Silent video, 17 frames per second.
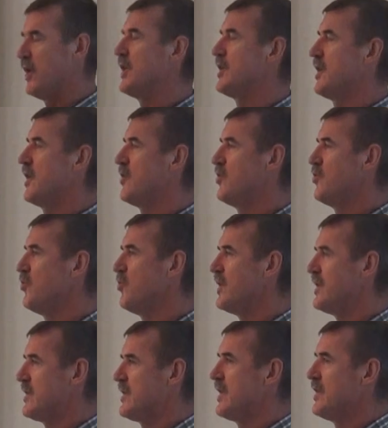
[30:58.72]
it can do
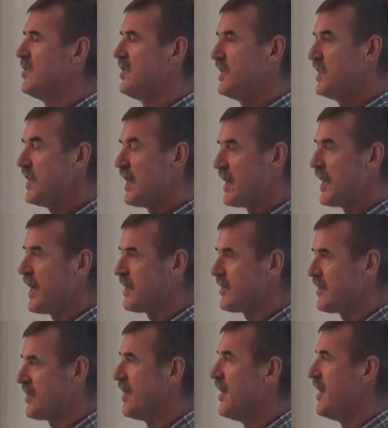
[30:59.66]
is send a
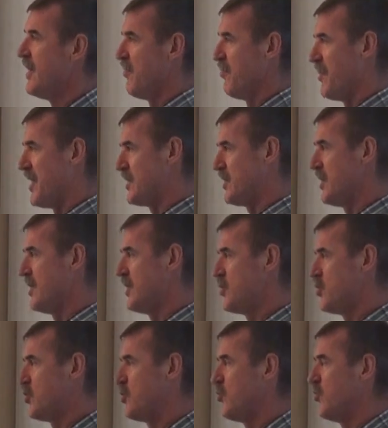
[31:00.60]
DNS
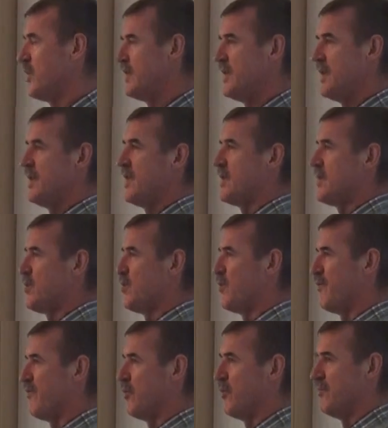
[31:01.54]
message to a DNS
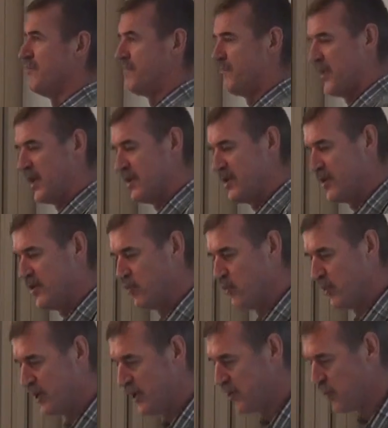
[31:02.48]
server,
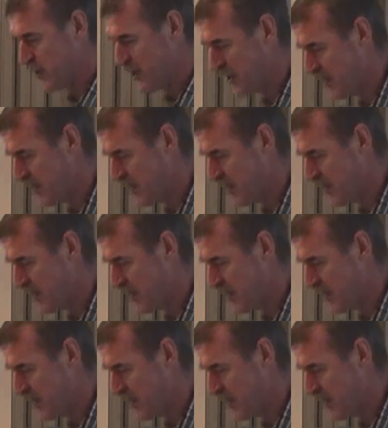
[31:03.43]
which is what